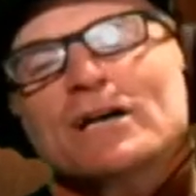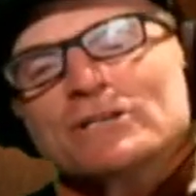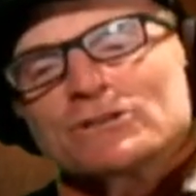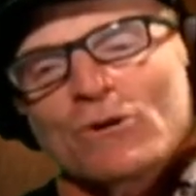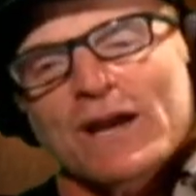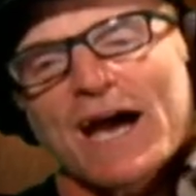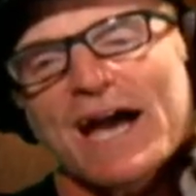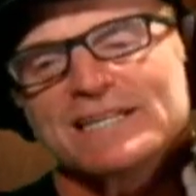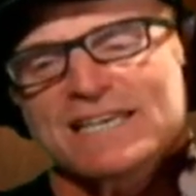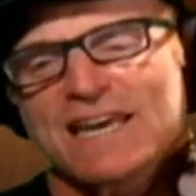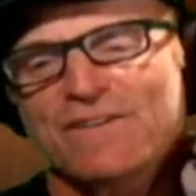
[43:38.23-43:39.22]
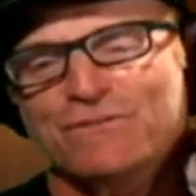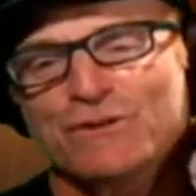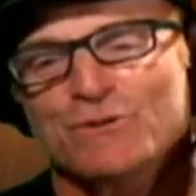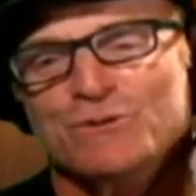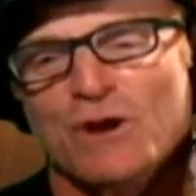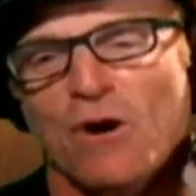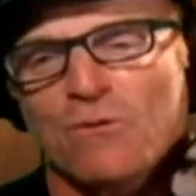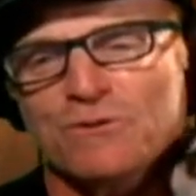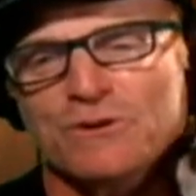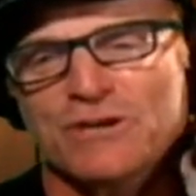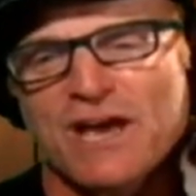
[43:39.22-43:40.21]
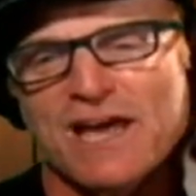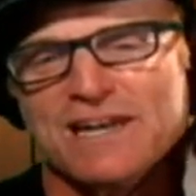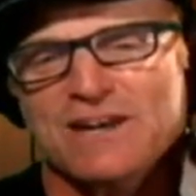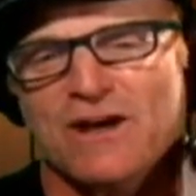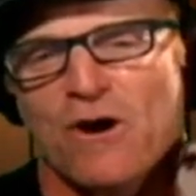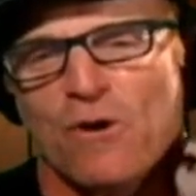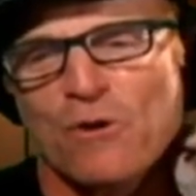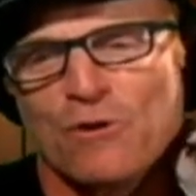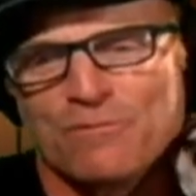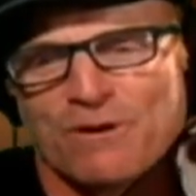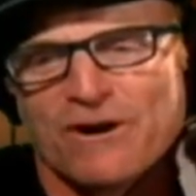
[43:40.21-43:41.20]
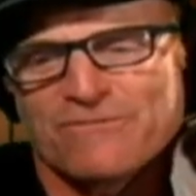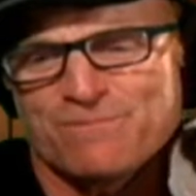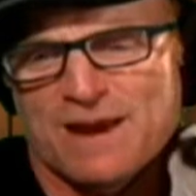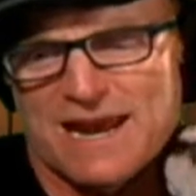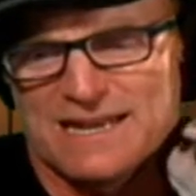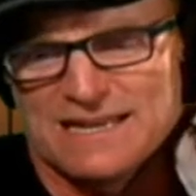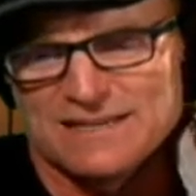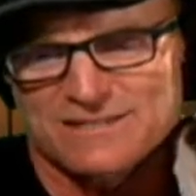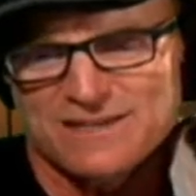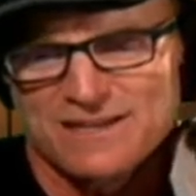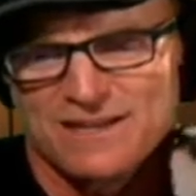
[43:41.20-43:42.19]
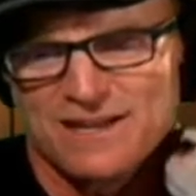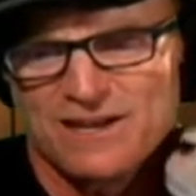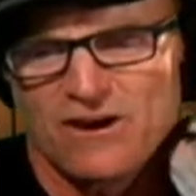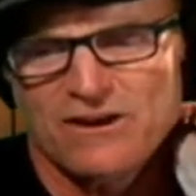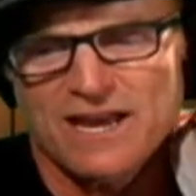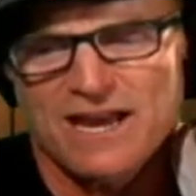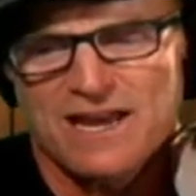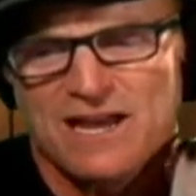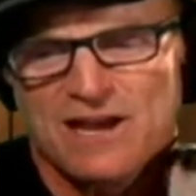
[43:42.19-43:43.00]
So, guys, if you don't yet know who Murph Man is, okay?